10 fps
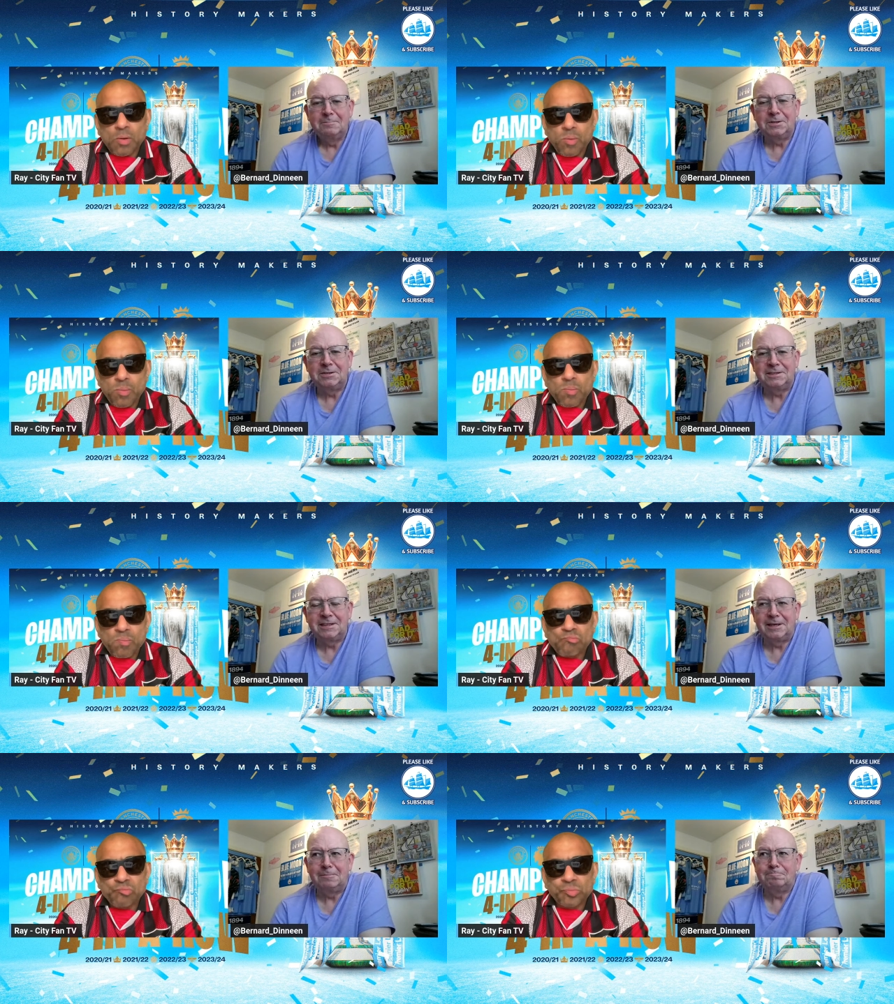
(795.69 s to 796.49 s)
Speaker 1: But
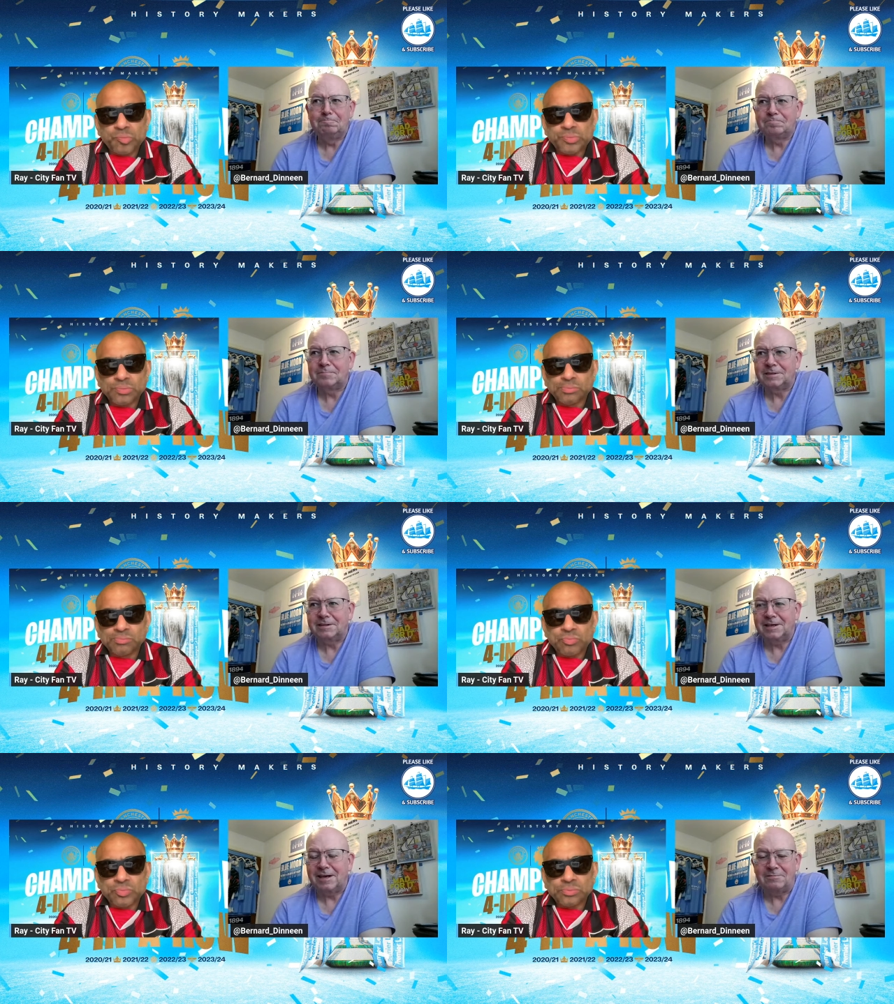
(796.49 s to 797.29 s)

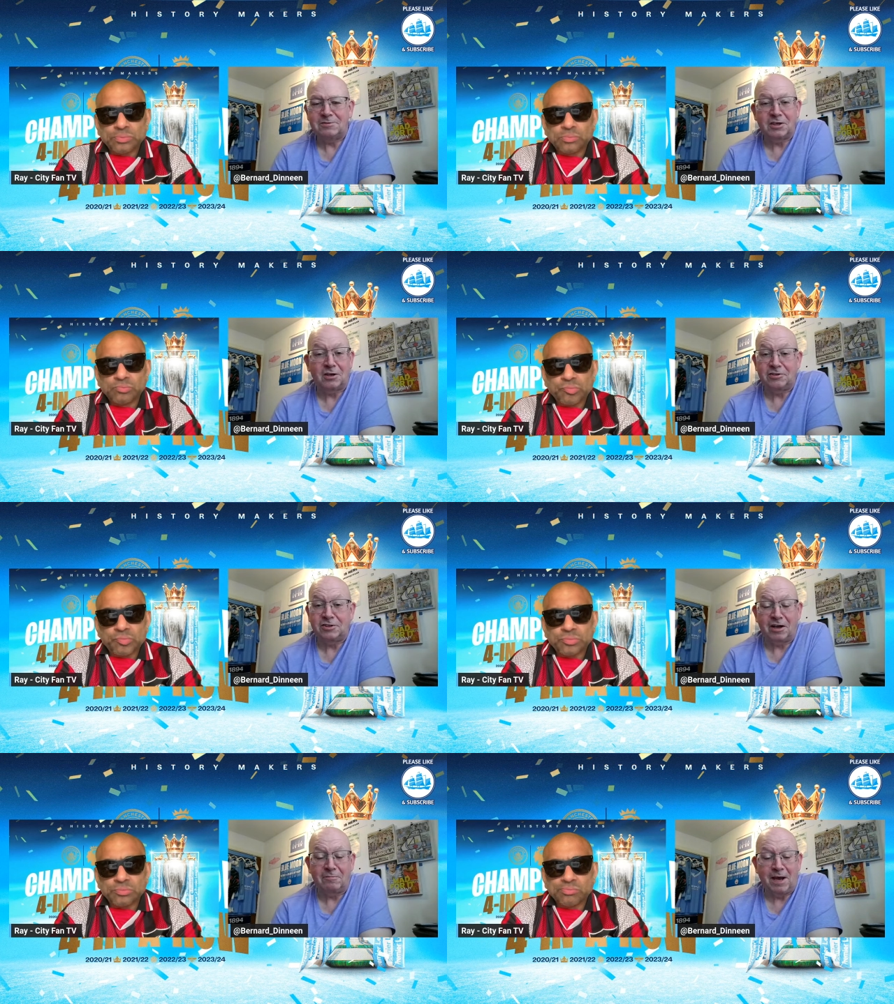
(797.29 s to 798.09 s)
I'm
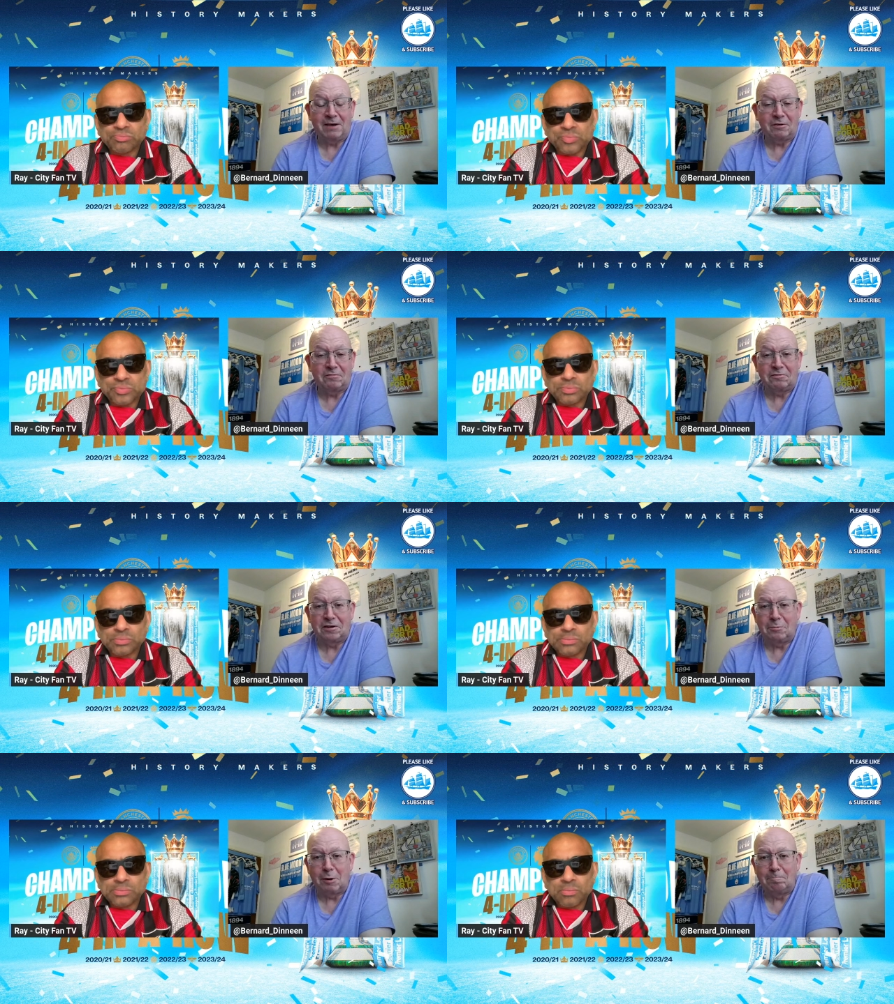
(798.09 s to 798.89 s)
sorry, mate. I've gone
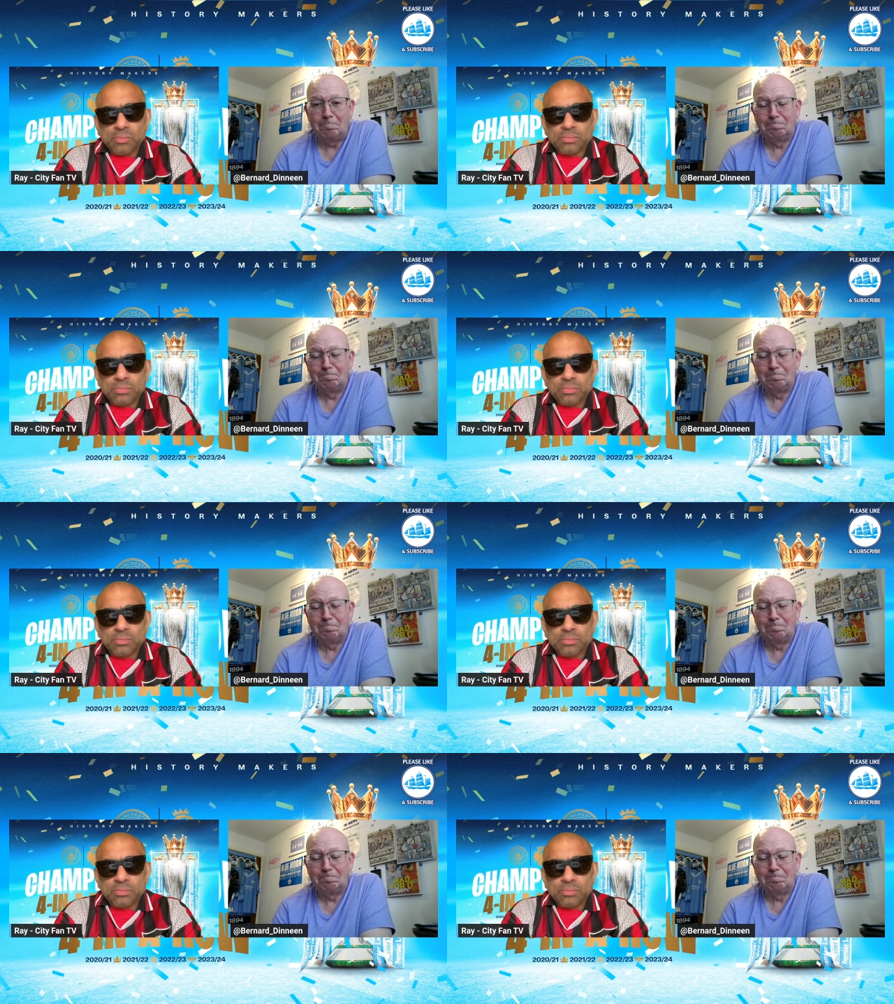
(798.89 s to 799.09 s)
3-1.